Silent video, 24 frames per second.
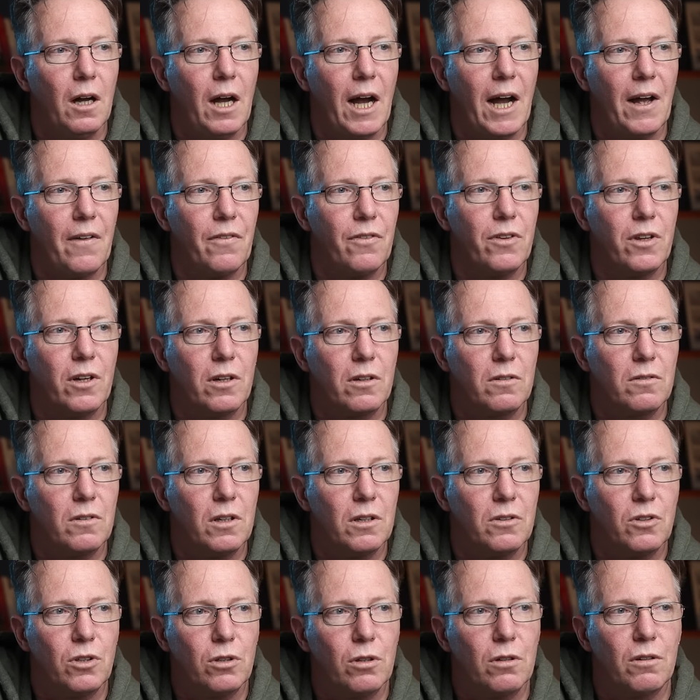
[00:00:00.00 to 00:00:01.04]
at the,
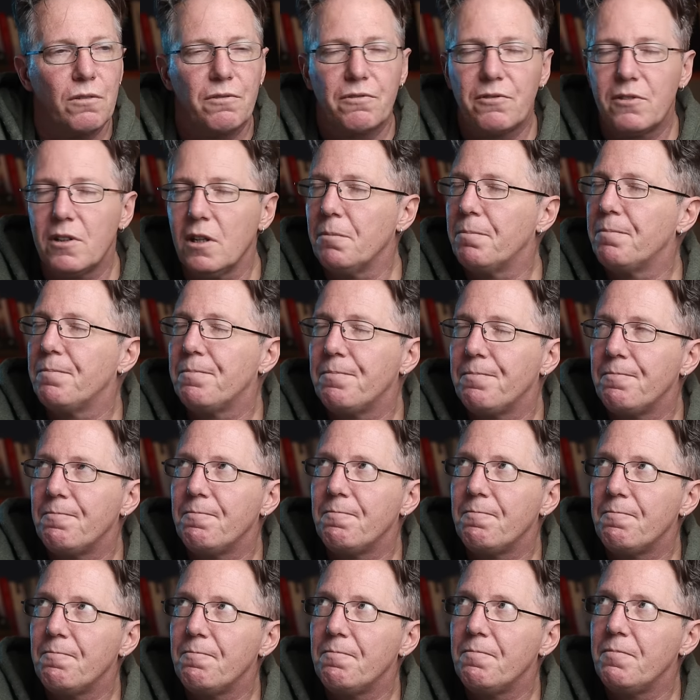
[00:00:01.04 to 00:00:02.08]
the sort of the
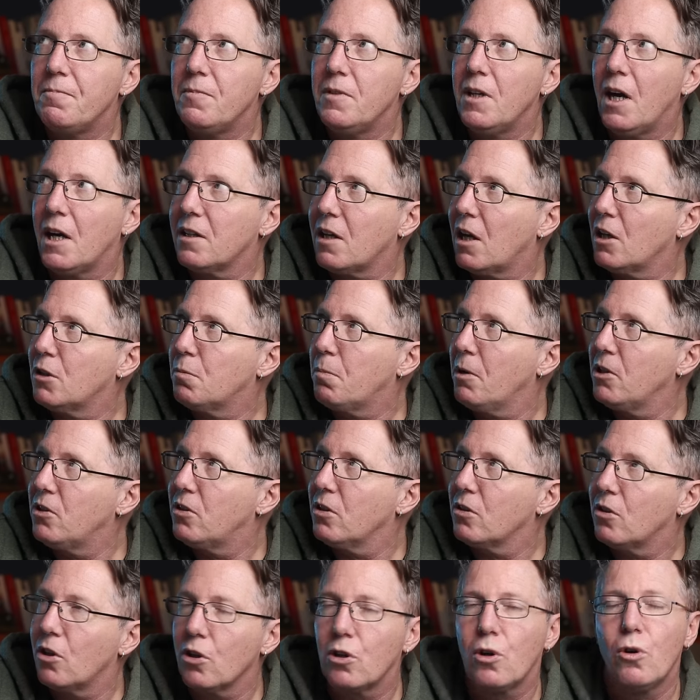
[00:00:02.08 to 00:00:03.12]
I, suppose
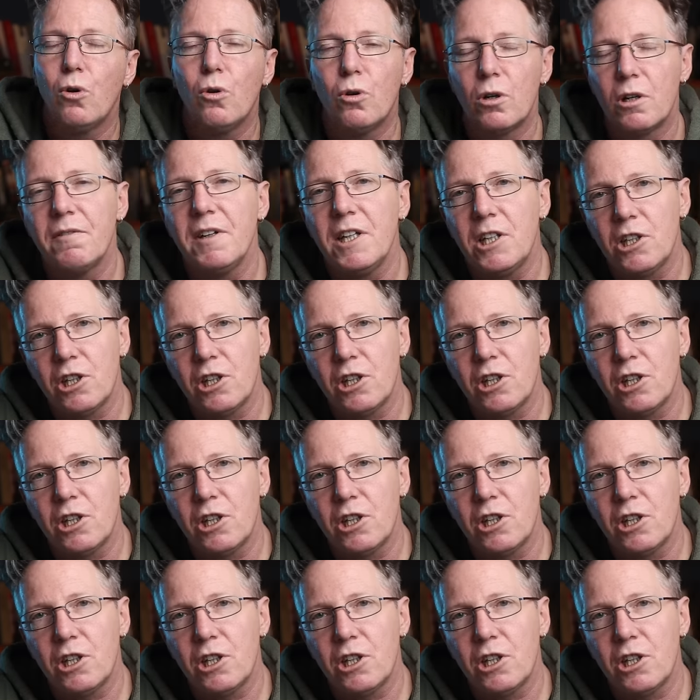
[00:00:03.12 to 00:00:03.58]
the, the core of